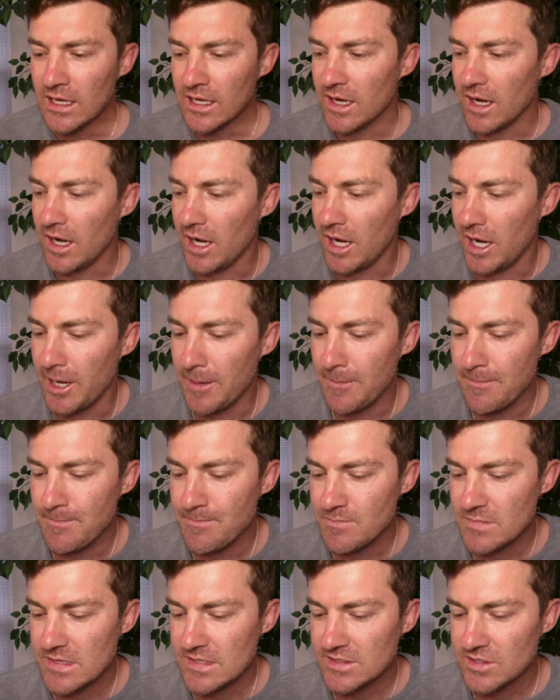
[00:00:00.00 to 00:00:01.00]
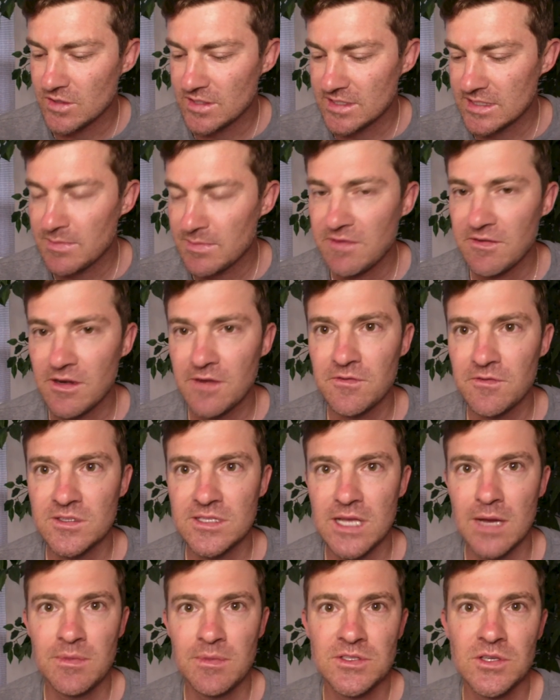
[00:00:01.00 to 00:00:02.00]
Um, so this is my very
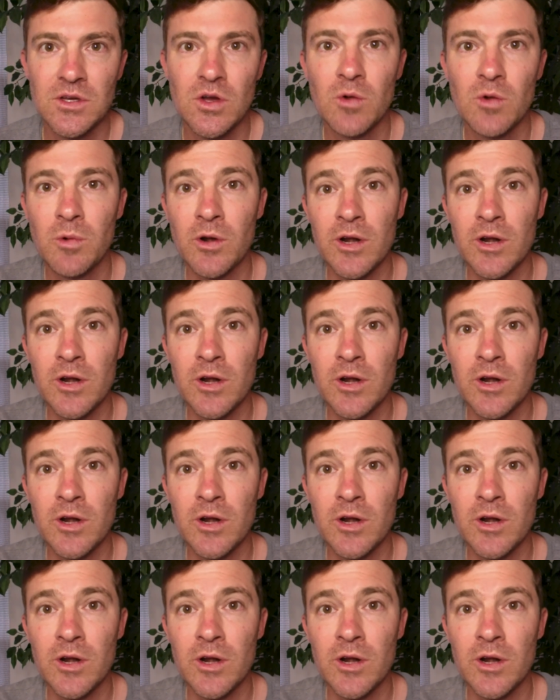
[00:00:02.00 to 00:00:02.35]
first episode.